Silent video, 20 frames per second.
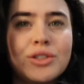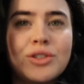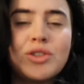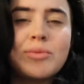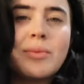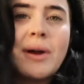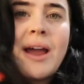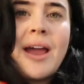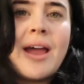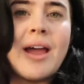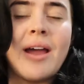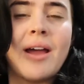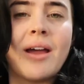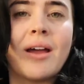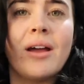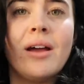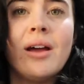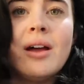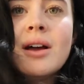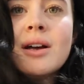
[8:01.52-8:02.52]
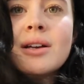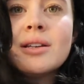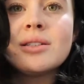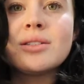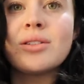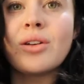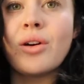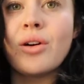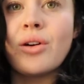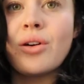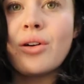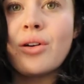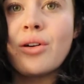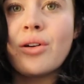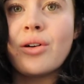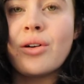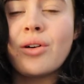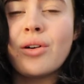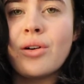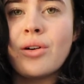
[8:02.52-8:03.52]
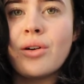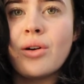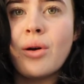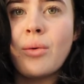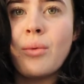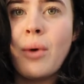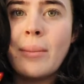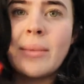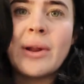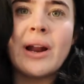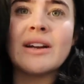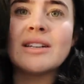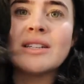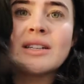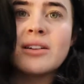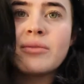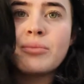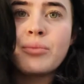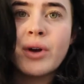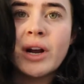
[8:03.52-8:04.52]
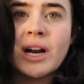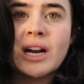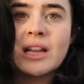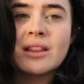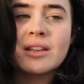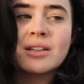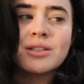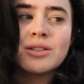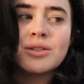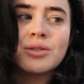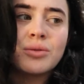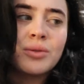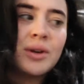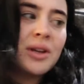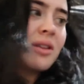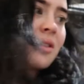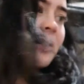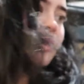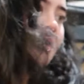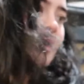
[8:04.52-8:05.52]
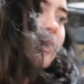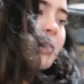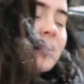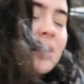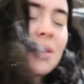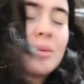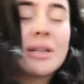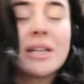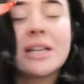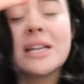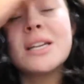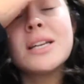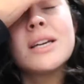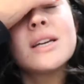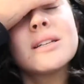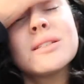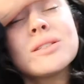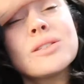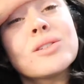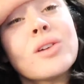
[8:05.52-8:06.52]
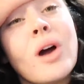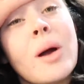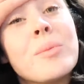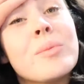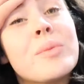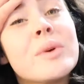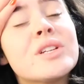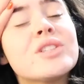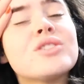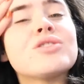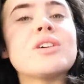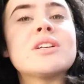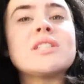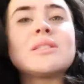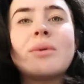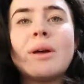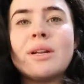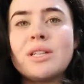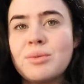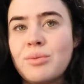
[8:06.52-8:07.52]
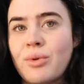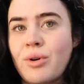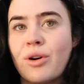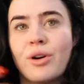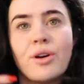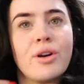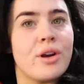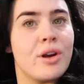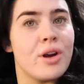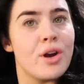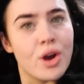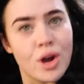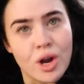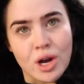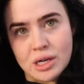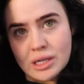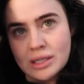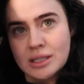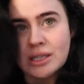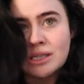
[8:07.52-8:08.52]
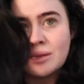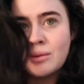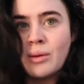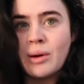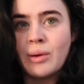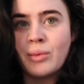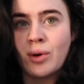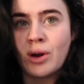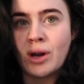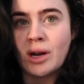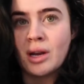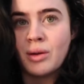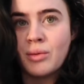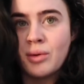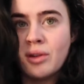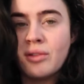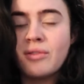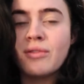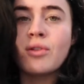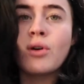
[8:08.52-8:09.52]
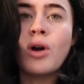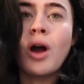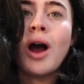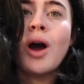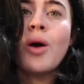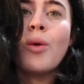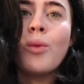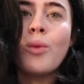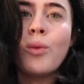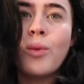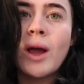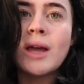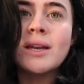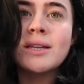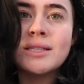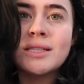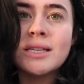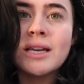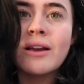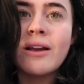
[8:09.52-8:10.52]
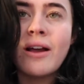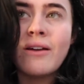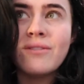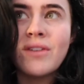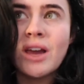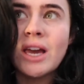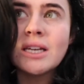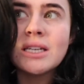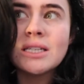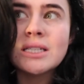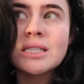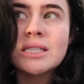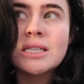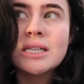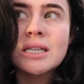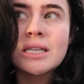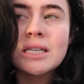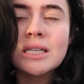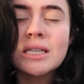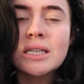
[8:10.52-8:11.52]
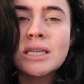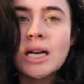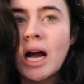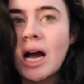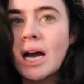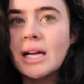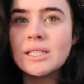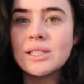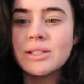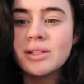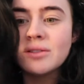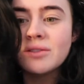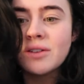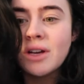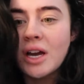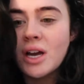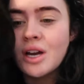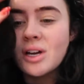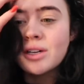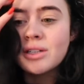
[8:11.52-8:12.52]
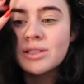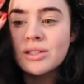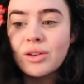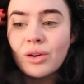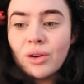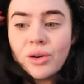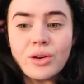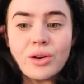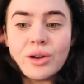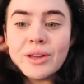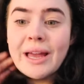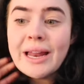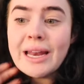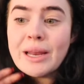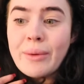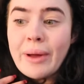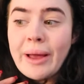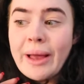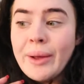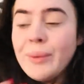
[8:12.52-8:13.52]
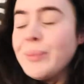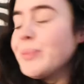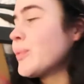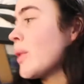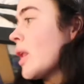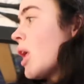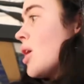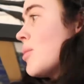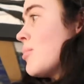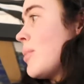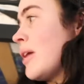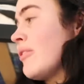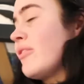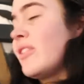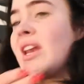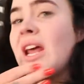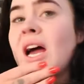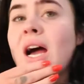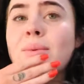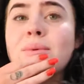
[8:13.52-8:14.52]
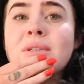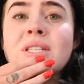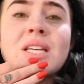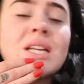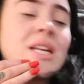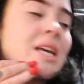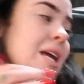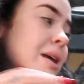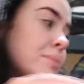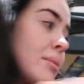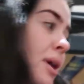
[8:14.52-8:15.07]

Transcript: to do my hair, so, well, I mean, I didn't even bring anything to do with because I'm an idiot. So I'm a bit stressed about tomorrow because this is what we're working with for a wedding event, kind of. So anyway, but for now I'm just gonna eat